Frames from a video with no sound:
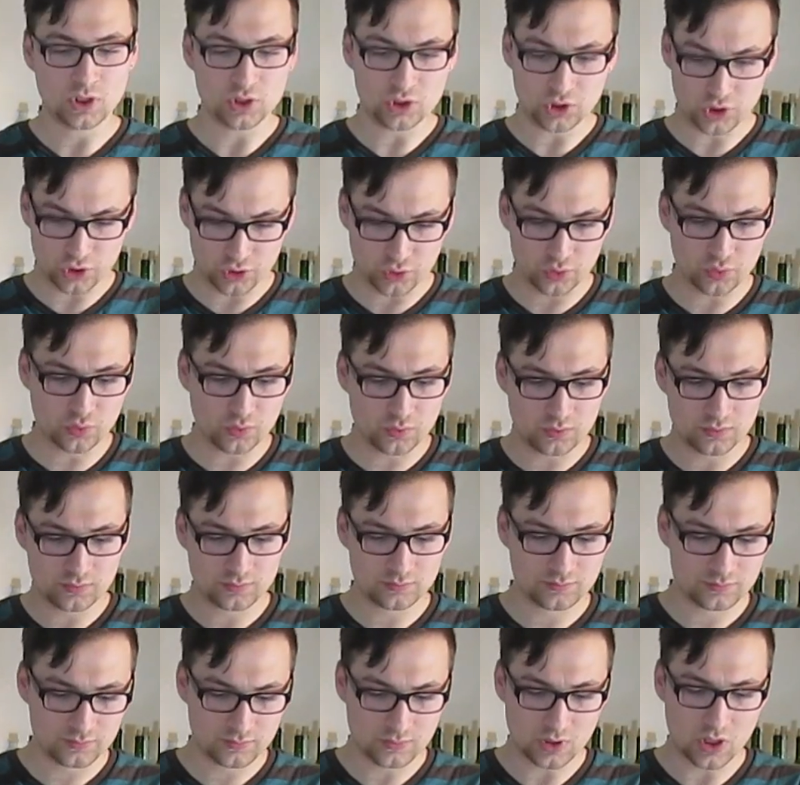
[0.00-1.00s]
You
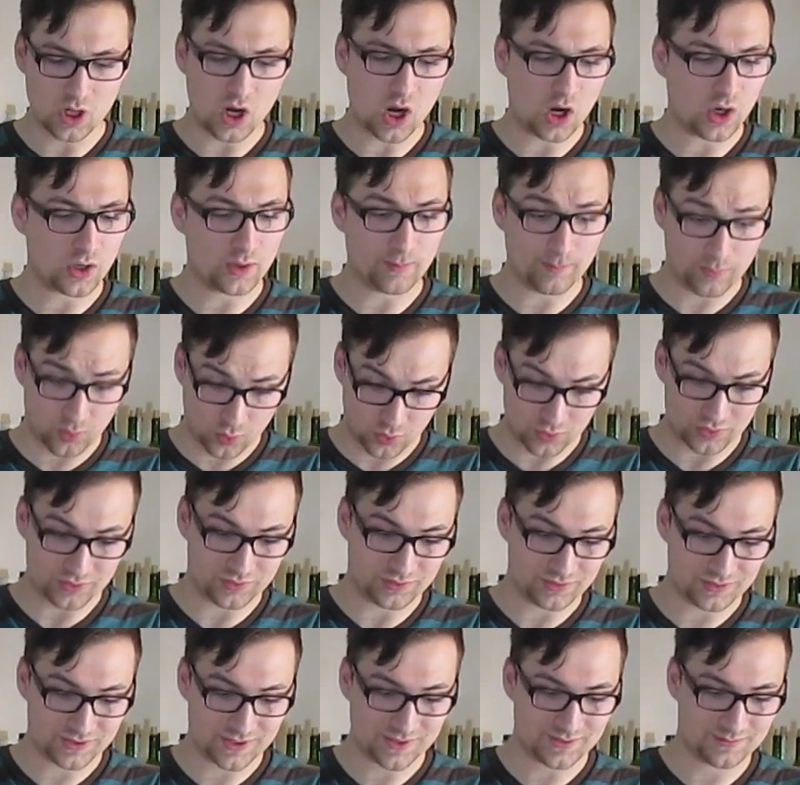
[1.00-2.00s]
are
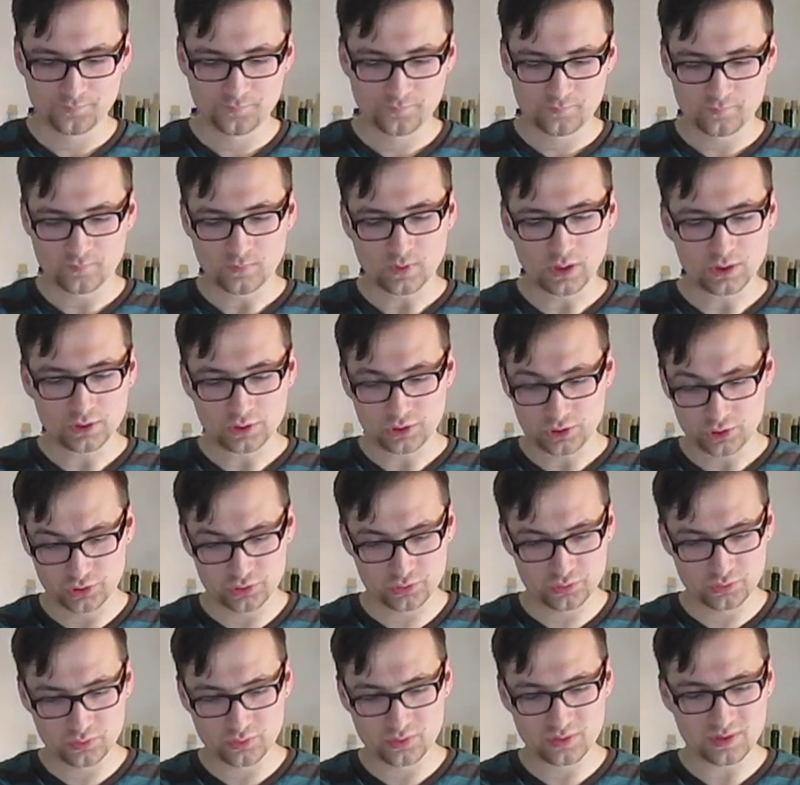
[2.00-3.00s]
important.
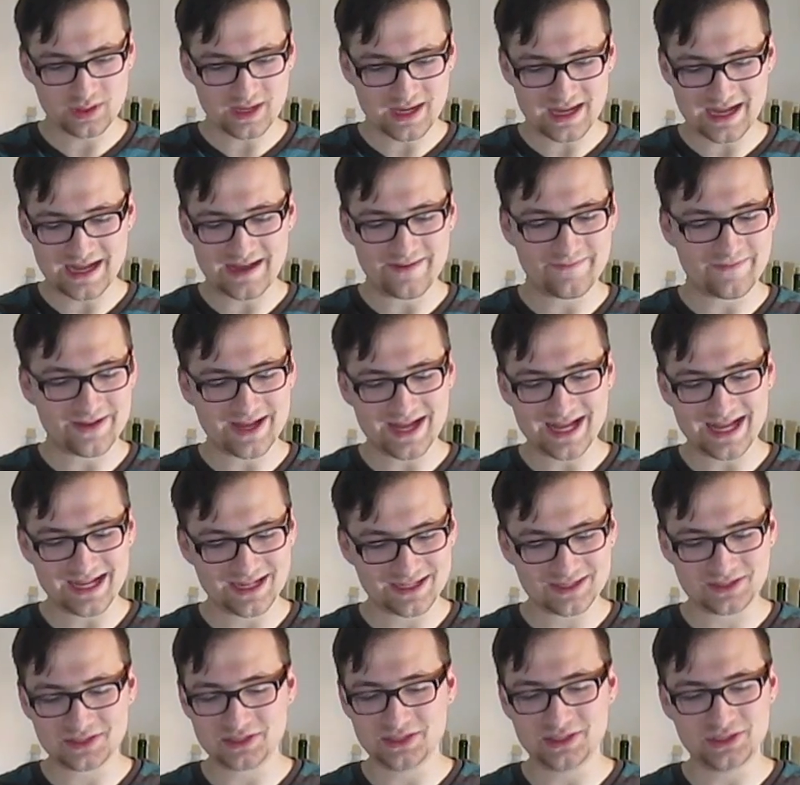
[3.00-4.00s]
You have
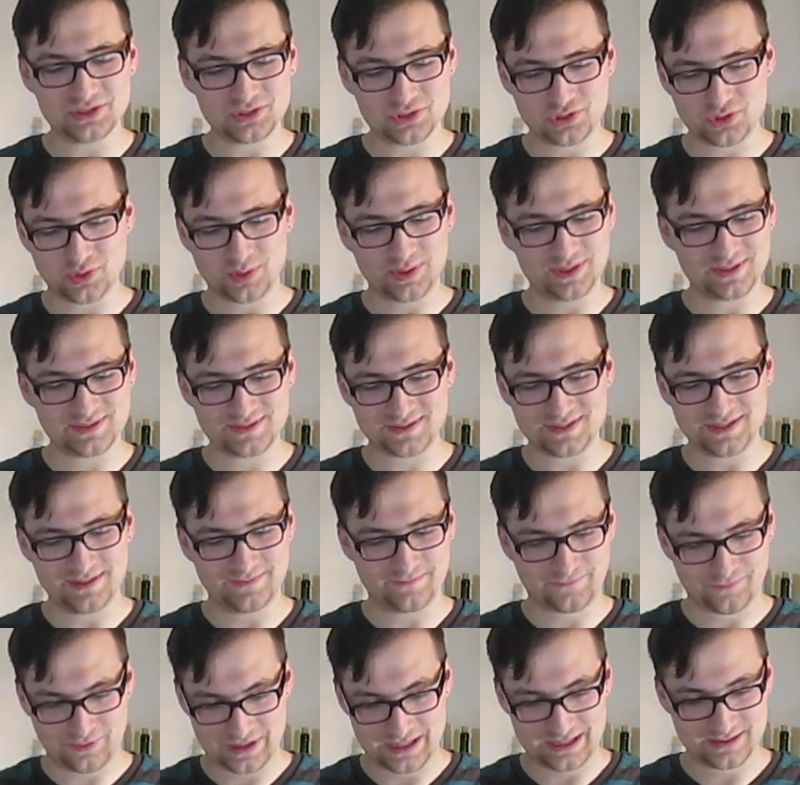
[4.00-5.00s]
excellent choice
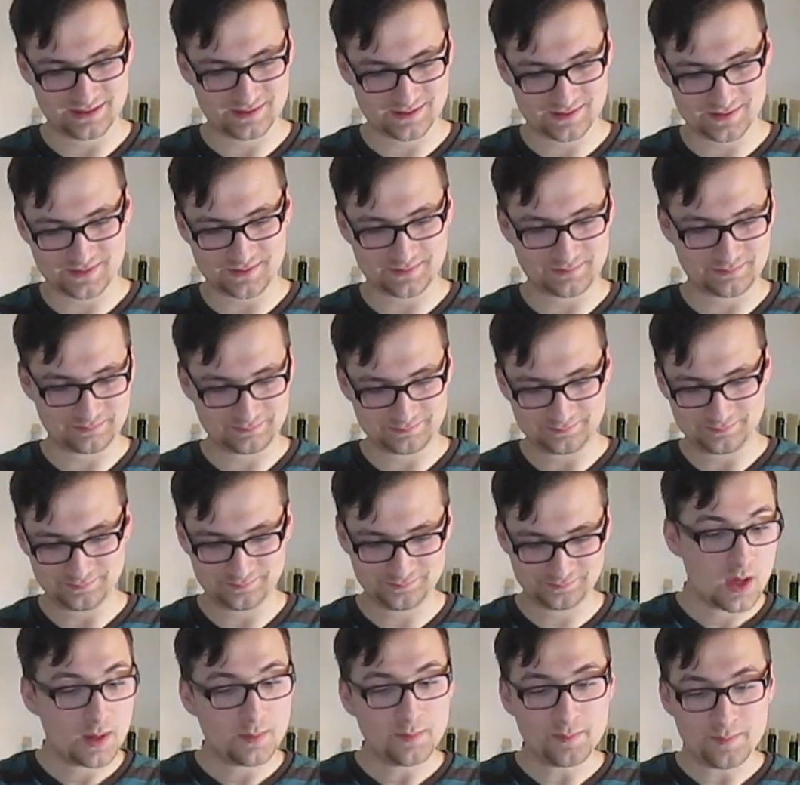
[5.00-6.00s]
in friends.
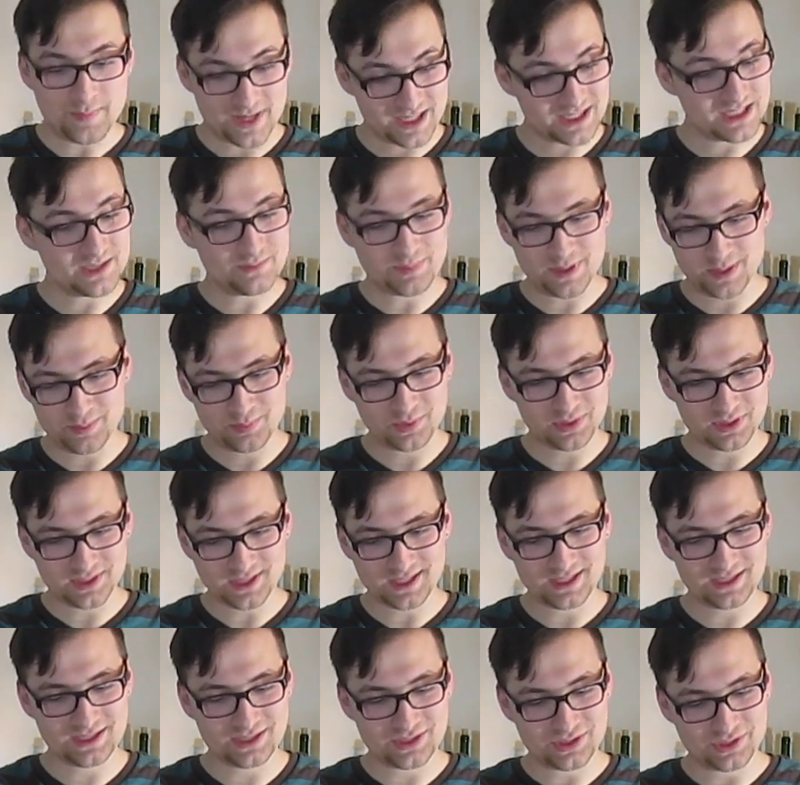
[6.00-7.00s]
Many people
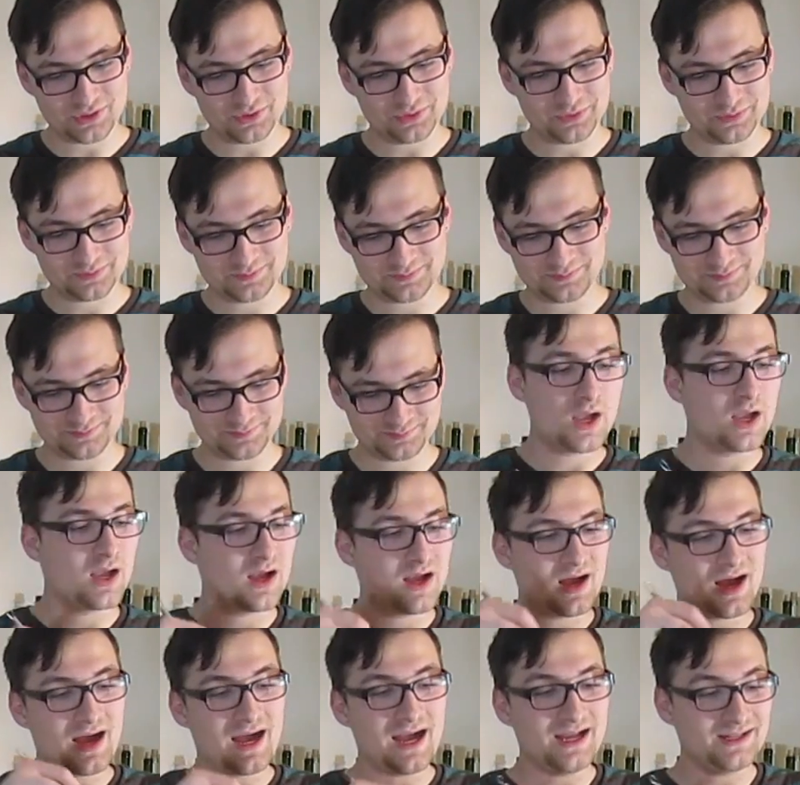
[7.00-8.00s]
like you.
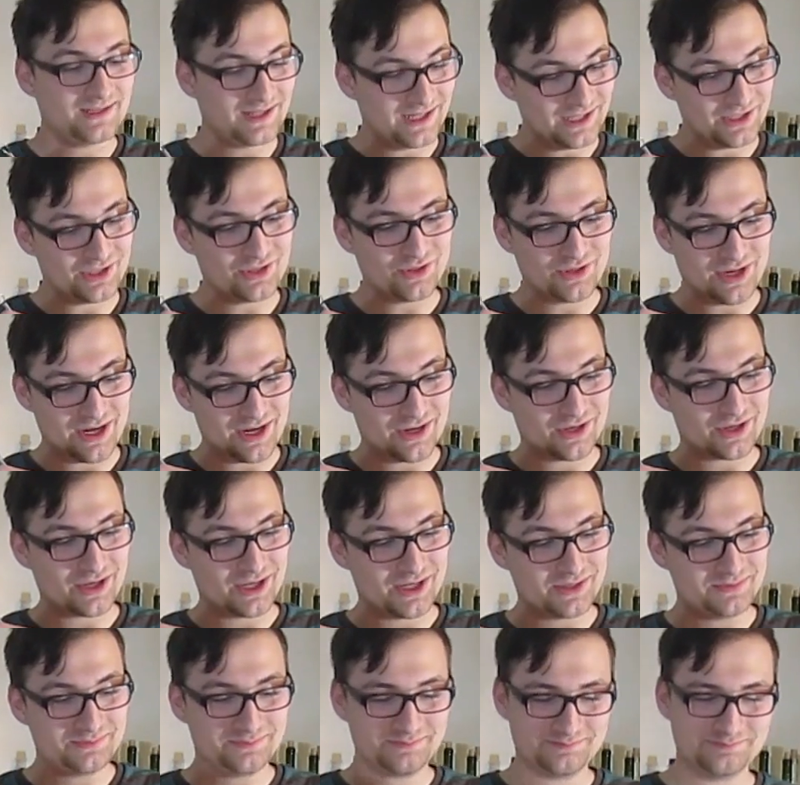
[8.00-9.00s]
I like your
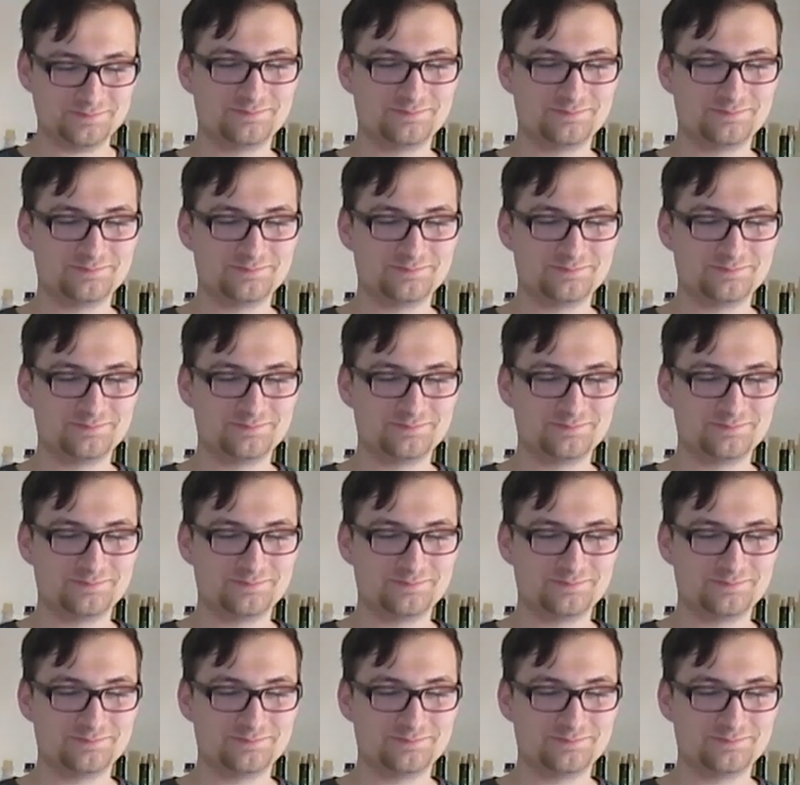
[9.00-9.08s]
haircut.